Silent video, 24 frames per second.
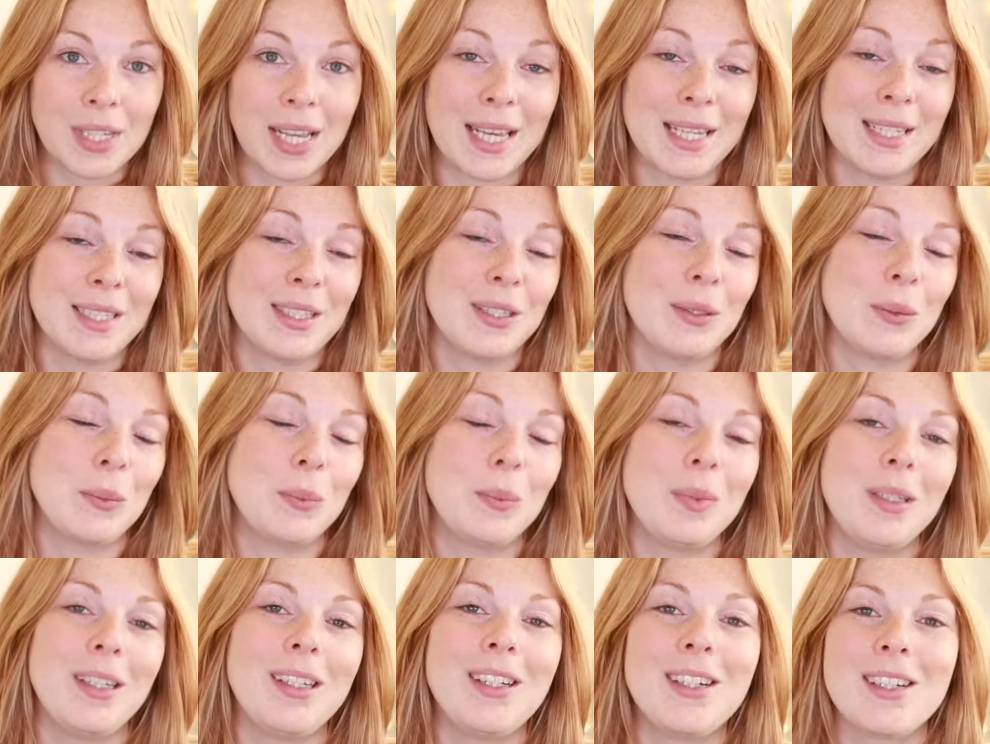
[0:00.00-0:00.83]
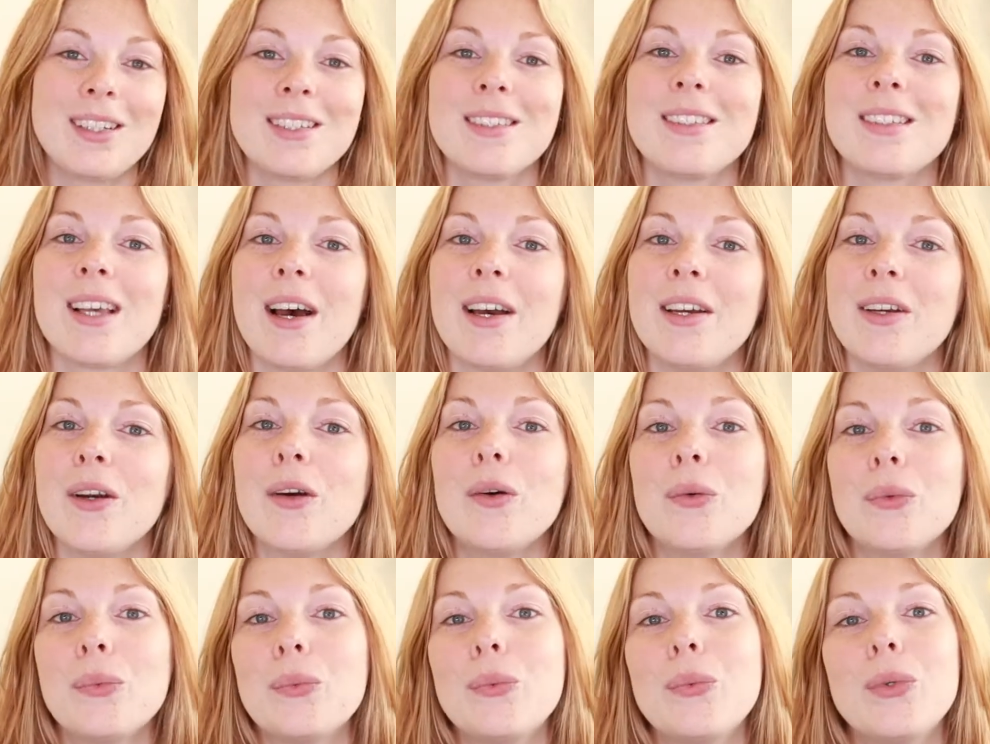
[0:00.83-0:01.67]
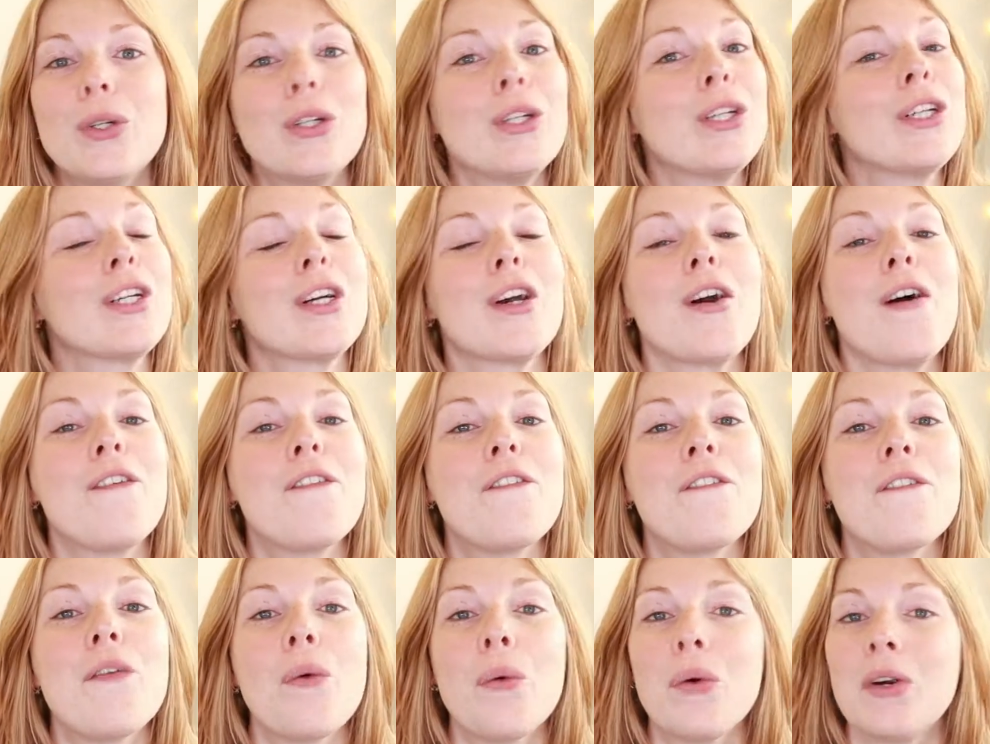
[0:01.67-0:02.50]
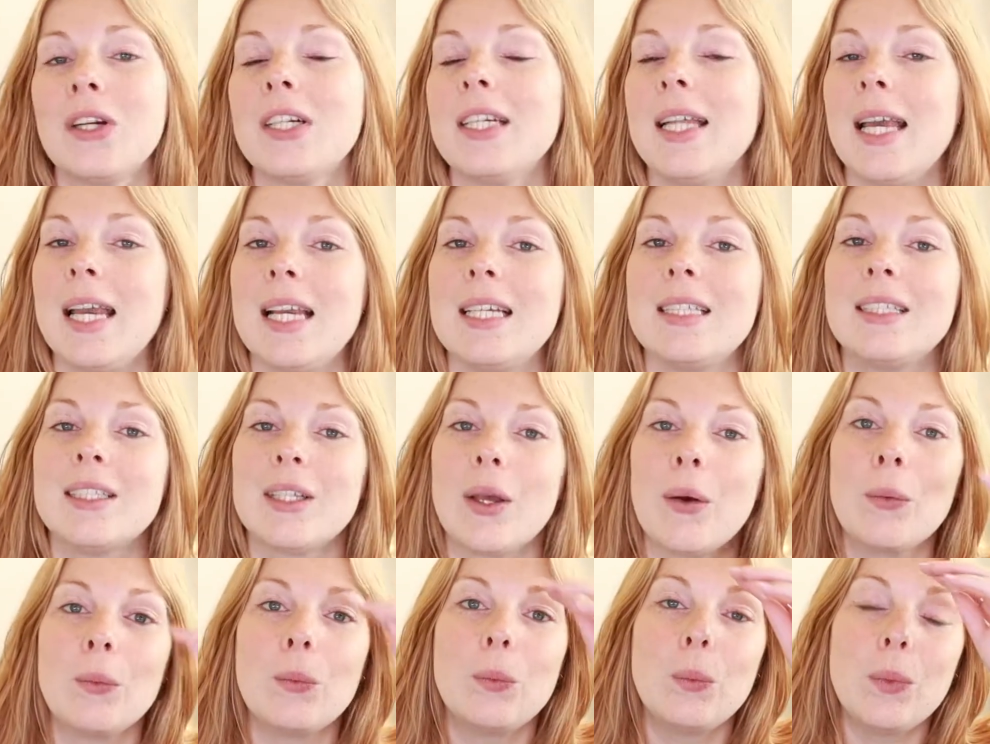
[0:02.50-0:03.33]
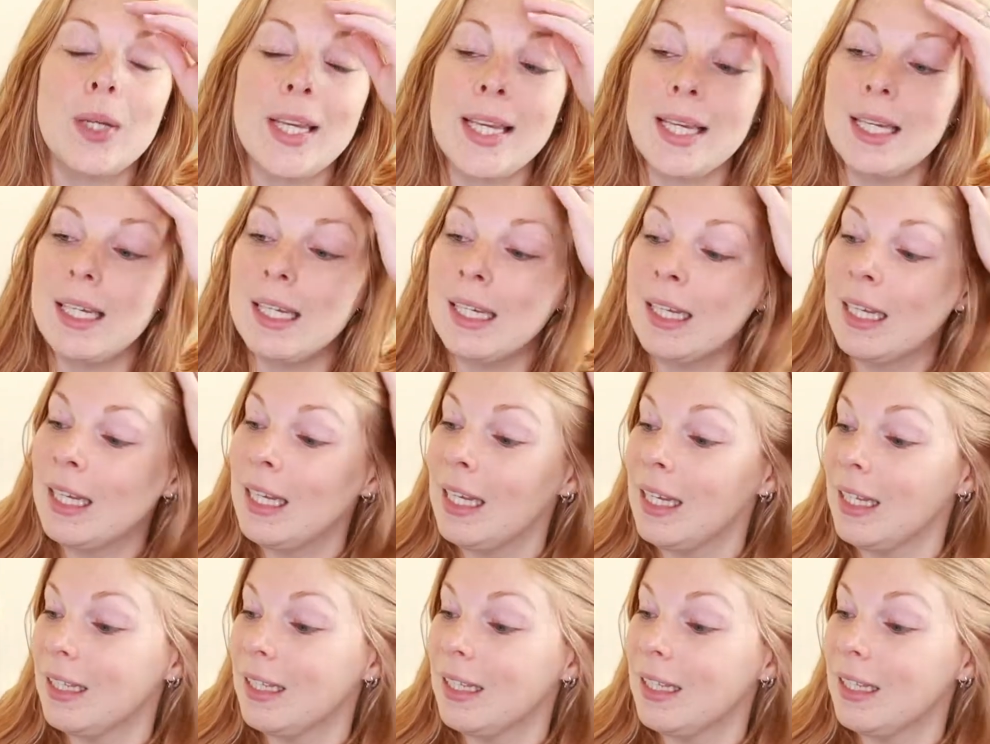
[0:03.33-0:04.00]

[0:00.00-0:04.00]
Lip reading: And because I work 4 days a week,